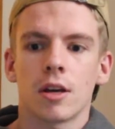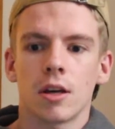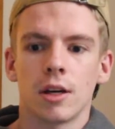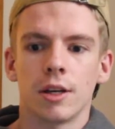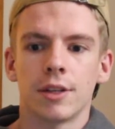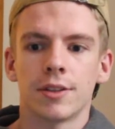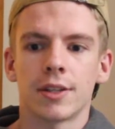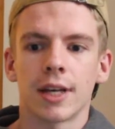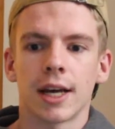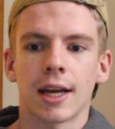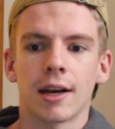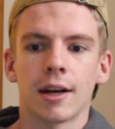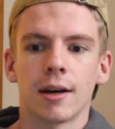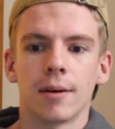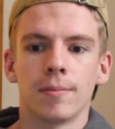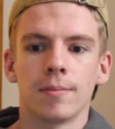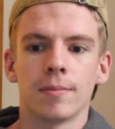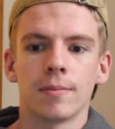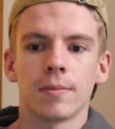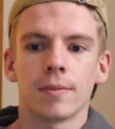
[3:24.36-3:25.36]
is that
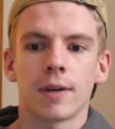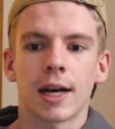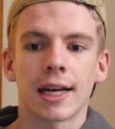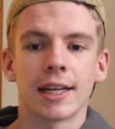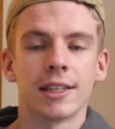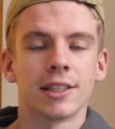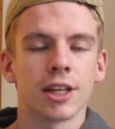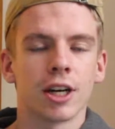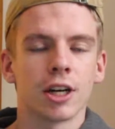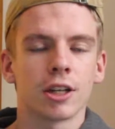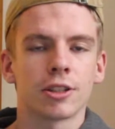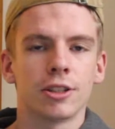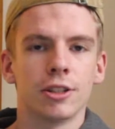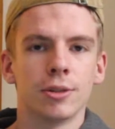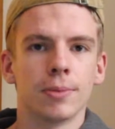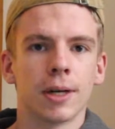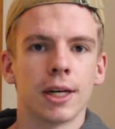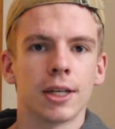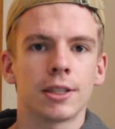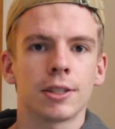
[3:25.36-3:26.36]
I can talk
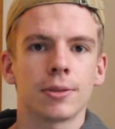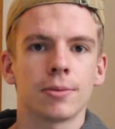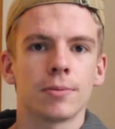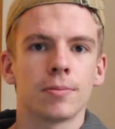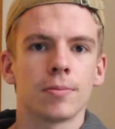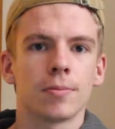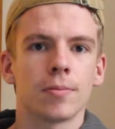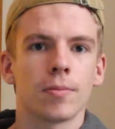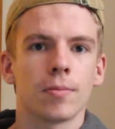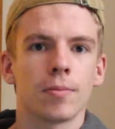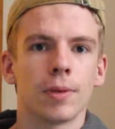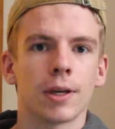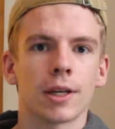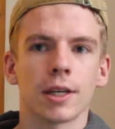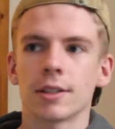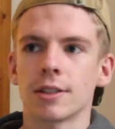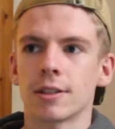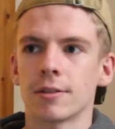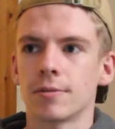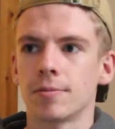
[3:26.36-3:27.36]
too much
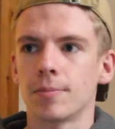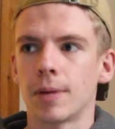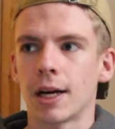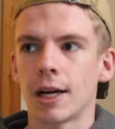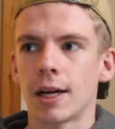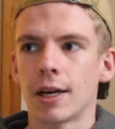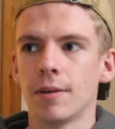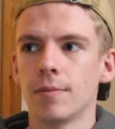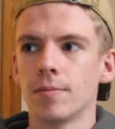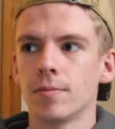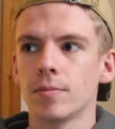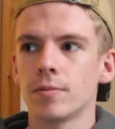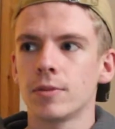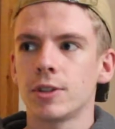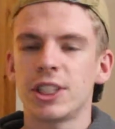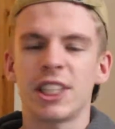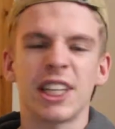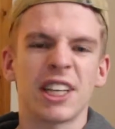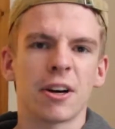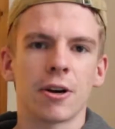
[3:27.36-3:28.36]
because of my
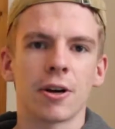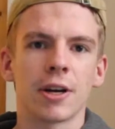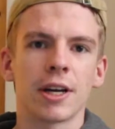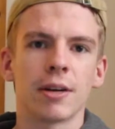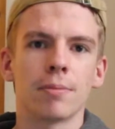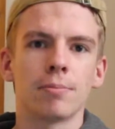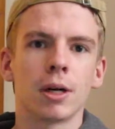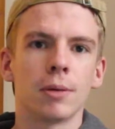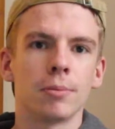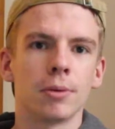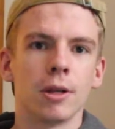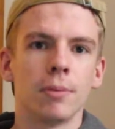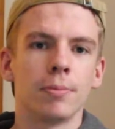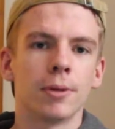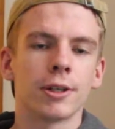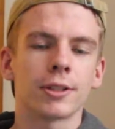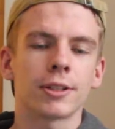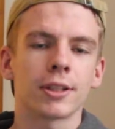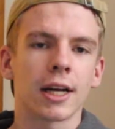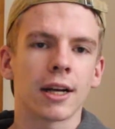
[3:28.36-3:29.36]
cheery and bubbly
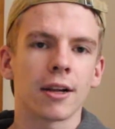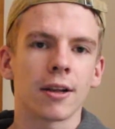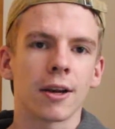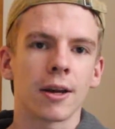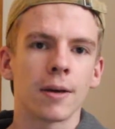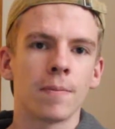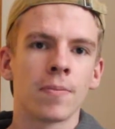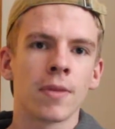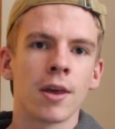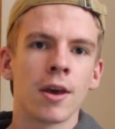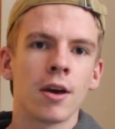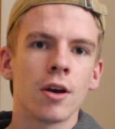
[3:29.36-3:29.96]
personality,